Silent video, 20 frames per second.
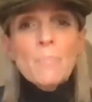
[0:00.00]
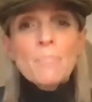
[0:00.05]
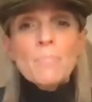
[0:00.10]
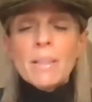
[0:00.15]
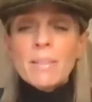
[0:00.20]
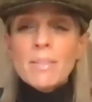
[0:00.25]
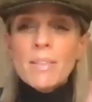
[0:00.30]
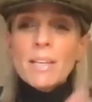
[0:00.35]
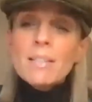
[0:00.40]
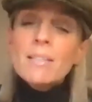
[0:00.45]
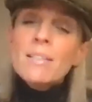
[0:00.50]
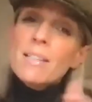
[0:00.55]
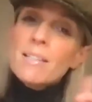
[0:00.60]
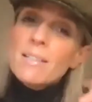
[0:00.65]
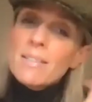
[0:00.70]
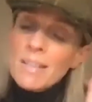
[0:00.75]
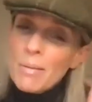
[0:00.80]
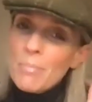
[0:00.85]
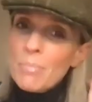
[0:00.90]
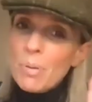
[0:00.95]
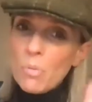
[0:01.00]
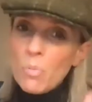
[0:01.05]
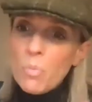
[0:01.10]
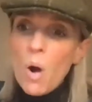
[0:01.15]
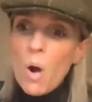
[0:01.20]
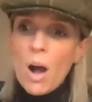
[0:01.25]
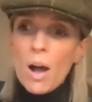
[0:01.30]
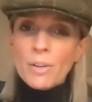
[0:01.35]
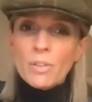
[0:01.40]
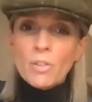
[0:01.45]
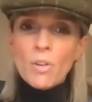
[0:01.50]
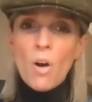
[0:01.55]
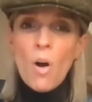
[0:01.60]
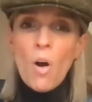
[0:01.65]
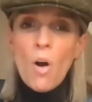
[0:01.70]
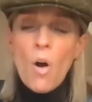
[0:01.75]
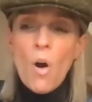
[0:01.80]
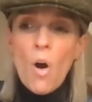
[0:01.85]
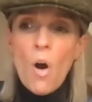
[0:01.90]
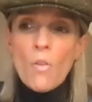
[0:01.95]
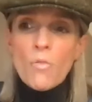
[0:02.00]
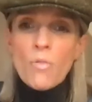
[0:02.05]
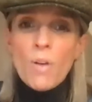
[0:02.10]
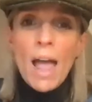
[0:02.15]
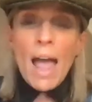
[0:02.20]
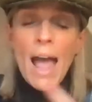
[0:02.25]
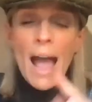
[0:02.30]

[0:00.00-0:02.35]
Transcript: But this is number one of